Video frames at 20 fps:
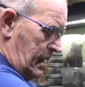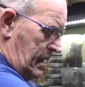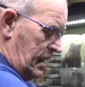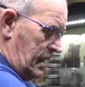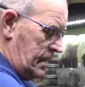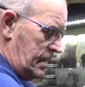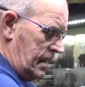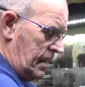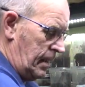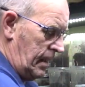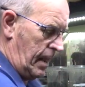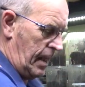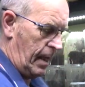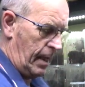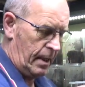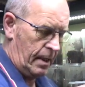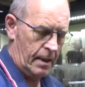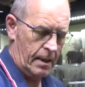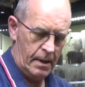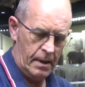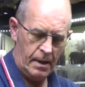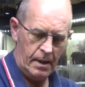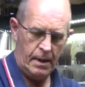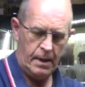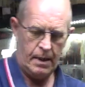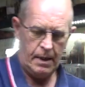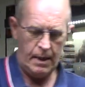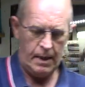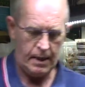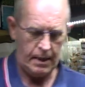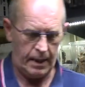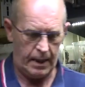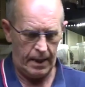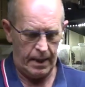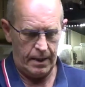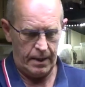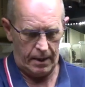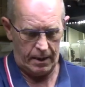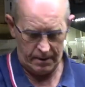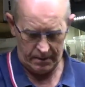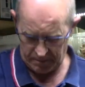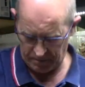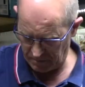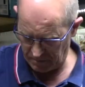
That's in there. Now then,